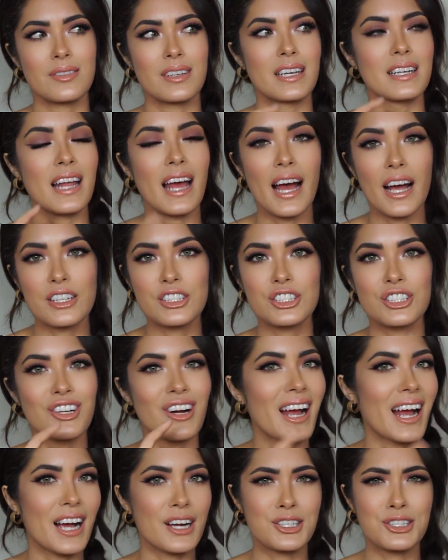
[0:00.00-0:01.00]
an
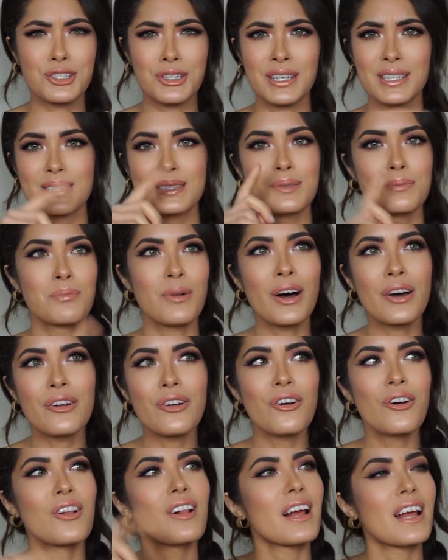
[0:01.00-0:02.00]
actor, actress,
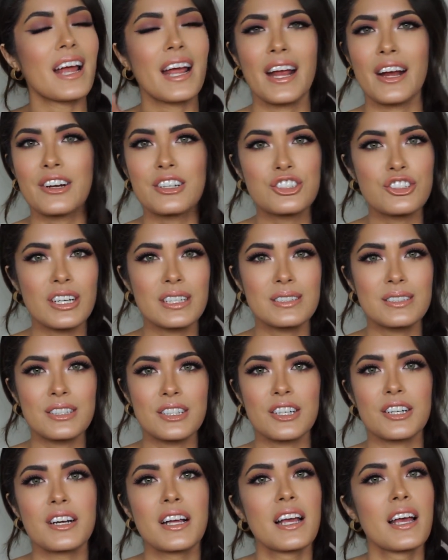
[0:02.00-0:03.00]
model,
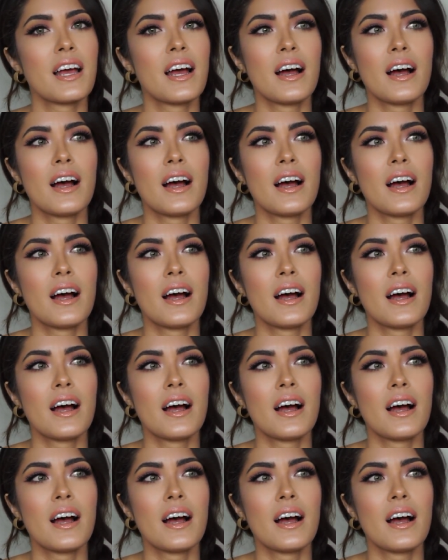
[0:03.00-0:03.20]
hairdresser,